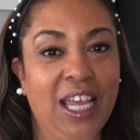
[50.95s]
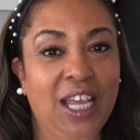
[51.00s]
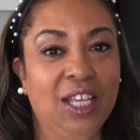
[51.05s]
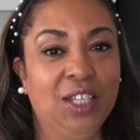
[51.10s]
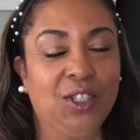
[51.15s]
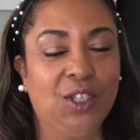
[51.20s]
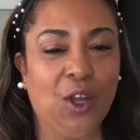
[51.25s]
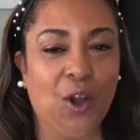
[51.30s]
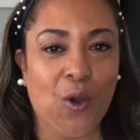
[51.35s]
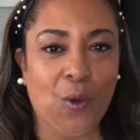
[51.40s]

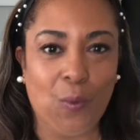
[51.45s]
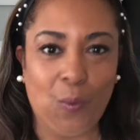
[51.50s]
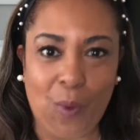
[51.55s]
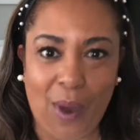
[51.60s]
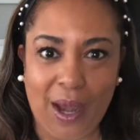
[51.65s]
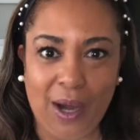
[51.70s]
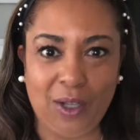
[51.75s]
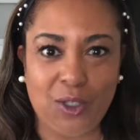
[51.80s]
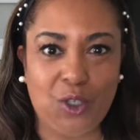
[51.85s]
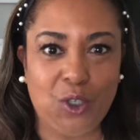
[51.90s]
So
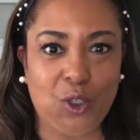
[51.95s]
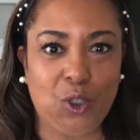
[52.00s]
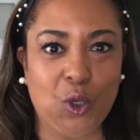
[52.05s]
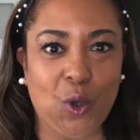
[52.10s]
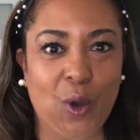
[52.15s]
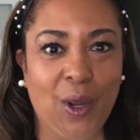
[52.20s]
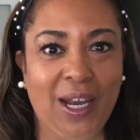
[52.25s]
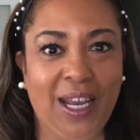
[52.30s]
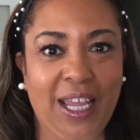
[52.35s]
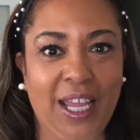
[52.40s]
why don't you
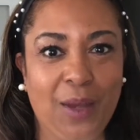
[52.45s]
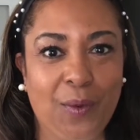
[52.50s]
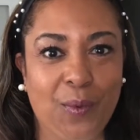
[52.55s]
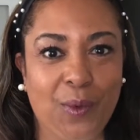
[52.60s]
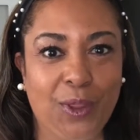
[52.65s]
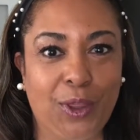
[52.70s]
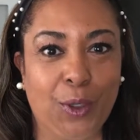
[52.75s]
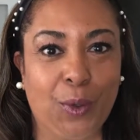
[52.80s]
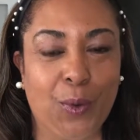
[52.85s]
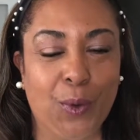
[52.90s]
join in
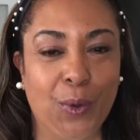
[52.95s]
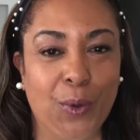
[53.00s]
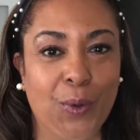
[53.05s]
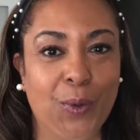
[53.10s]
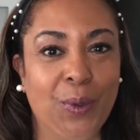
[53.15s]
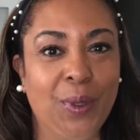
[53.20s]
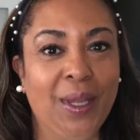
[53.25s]
with the crew?